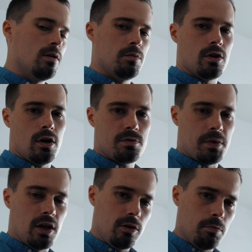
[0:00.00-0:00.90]
Because
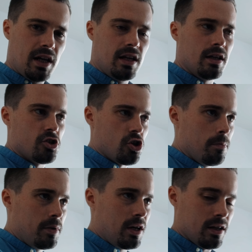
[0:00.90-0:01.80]
by not making a
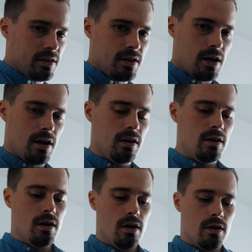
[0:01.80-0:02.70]
jump cut
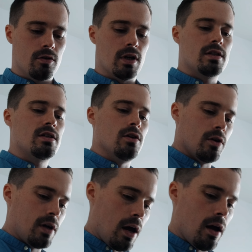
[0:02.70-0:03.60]
there, you can see,
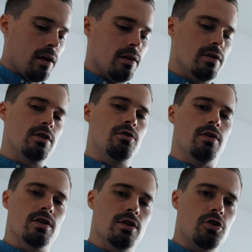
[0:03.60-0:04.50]
okay, there is a
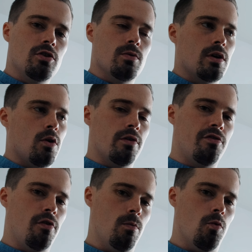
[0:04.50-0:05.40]
transition, we're going
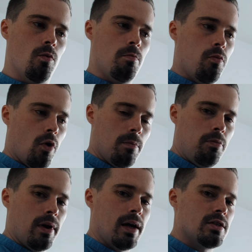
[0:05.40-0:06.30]
from one
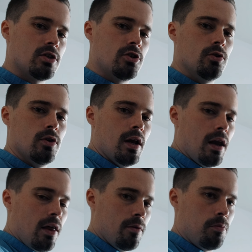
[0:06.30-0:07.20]
place to
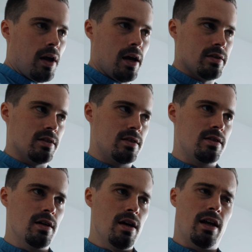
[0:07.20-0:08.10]
another place.
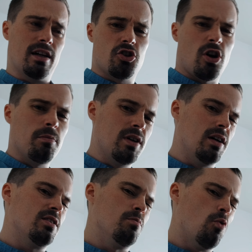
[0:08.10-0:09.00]
It's like a jump
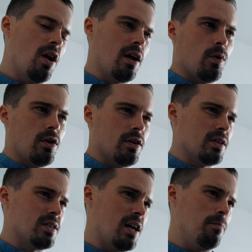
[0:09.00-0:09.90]
cut is more like when you're at
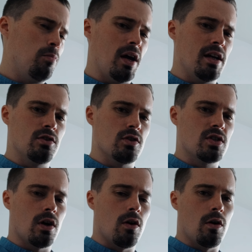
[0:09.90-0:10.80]
the same place or
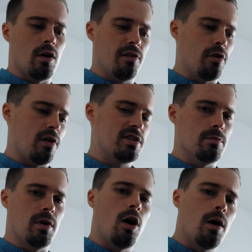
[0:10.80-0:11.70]
so, or if you have
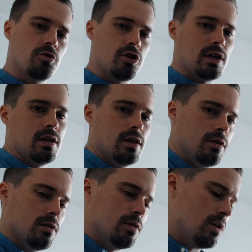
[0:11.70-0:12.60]
similar object in
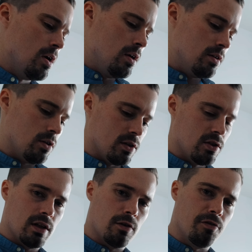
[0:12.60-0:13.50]
it and so on,
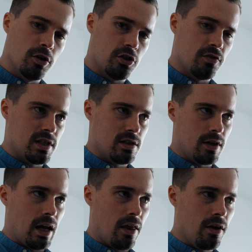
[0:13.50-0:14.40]
so that the footage fits
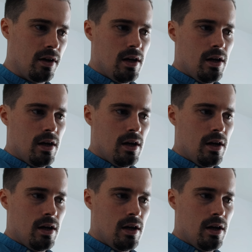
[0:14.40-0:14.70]
together.